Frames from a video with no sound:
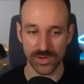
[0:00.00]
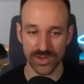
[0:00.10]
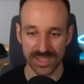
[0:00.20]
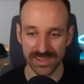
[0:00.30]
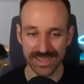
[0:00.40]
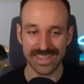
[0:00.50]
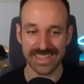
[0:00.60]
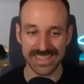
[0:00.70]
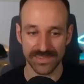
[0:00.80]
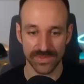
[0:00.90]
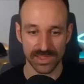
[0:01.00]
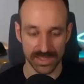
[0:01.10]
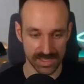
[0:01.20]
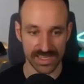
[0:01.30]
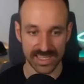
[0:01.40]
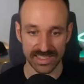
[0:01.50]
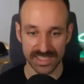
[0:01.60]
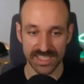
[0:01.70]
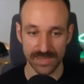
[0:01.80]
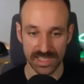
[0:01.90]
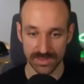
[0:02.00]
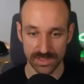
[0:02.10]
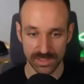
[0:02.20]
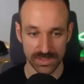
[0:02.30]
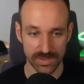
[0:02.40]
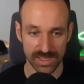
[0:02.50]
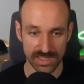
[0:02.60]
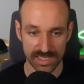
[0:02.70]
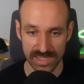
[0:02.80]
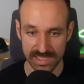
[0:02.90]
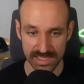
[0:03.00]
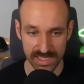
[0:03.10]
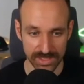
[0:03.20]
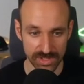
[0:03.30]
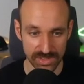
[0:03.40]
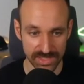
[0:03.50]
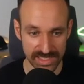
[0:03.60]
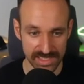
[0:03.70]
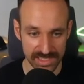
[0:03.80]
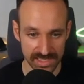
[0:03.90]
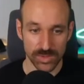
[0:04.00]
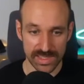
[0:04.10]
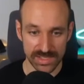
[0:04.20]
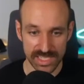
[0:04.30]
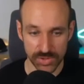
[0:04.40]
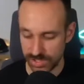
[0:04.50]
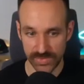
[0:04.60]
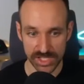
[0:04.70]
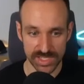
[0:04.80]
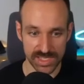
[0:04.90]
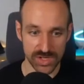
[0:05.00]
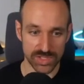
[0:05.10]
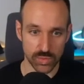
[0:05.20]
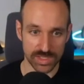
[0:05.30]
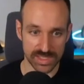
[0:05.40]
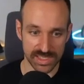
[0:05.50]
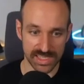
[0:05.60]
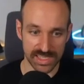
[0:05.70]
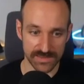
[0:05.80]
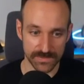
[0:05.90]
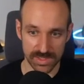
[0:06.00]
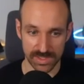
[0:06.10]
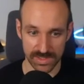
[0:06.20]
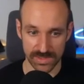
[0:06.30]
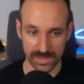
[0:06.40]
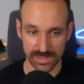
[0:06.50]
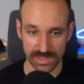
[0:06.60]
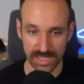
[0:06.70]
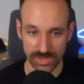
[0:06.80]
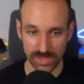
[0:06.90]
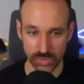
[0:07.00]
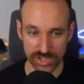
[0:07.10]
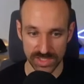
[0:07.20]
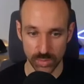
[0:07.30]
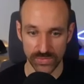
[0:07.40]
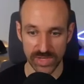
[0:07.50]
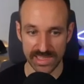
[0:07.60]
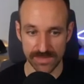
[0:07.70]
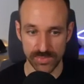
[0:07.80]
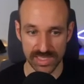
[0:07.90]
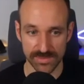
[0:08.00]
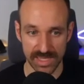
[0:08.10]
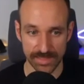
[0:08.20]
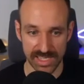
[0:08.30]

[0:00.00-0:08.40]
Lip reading: what's going on here is exactly the same thing. So yeah, select devices. I've included all the devices. Would you like to set up push notifications? No, don't want this again. So after a lot of questions, it will finally build my